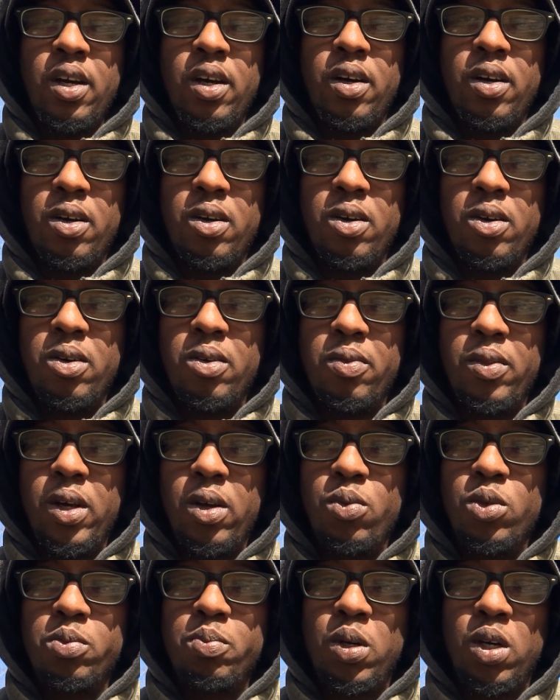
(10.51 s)

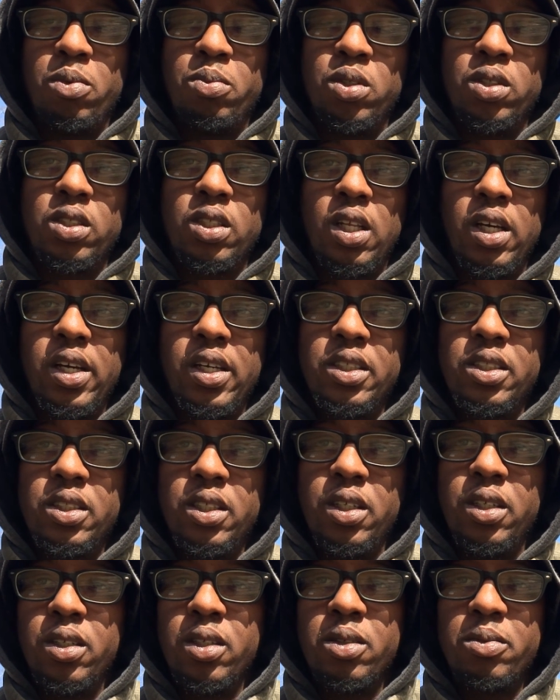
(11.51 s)
that was published last
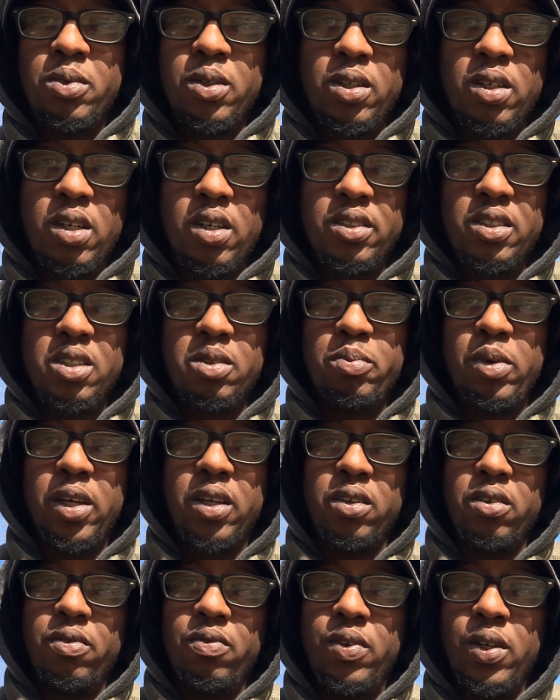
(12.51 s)
year, but just
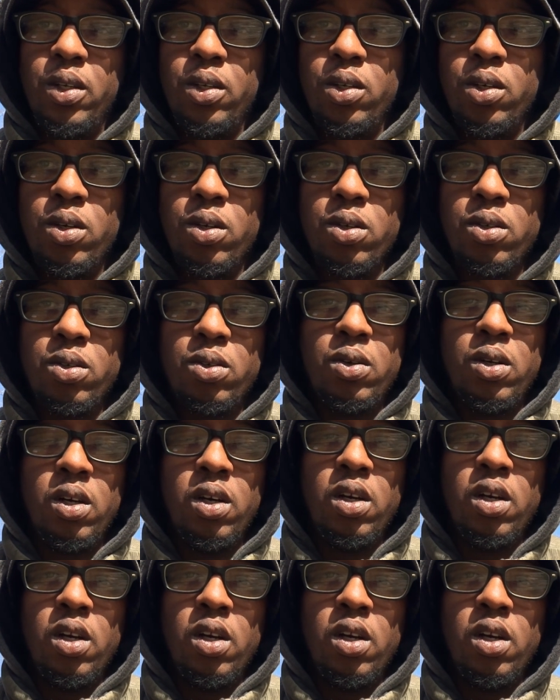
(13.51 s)
making a video